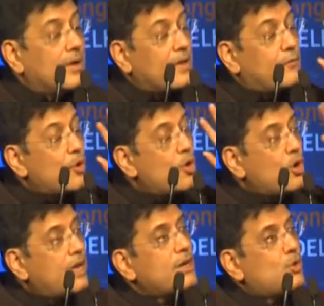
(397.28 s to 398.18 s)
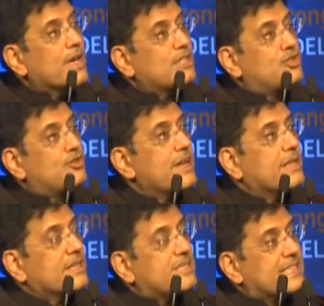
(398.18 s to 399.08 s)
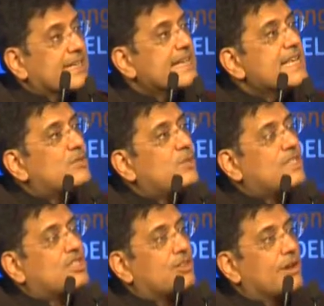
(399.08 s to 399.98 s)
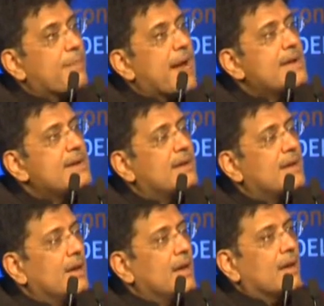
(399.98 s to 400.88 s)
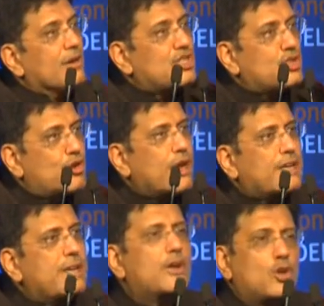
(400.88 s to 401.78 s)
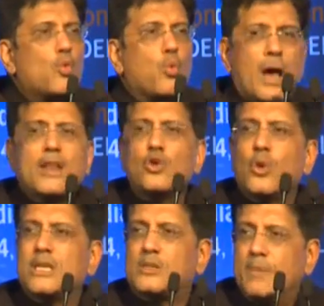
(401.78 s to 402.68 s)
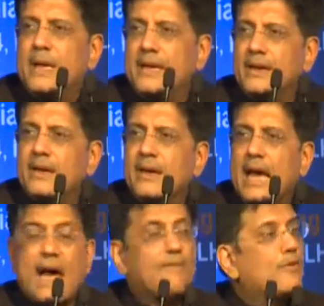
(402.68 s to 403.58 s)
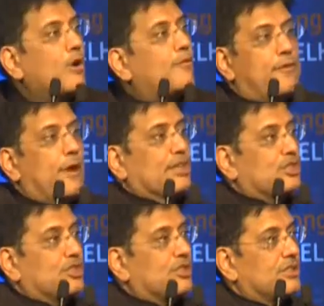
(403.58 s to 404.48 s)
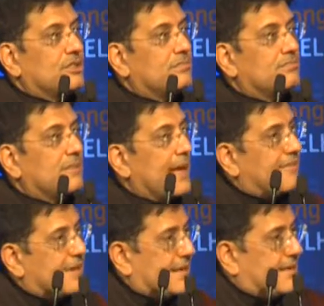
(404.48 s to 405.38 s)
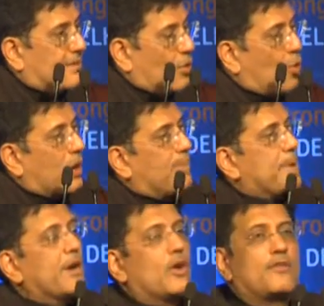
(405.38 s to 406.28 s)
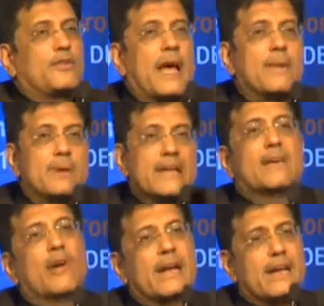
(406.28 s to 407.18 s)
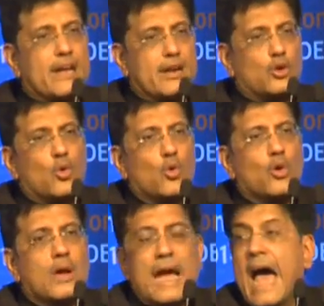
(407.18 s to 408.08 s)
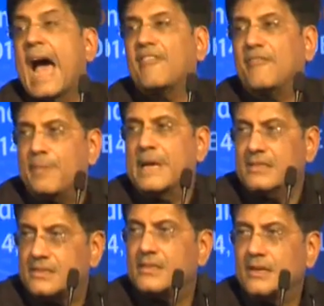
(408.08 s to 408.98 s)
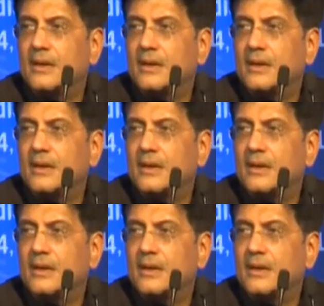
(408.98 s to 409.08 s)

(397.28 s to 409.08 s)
If you look into history, the cities which remained restricted to one USP have not flourished. They have, over a period of time, degraded into have-beens.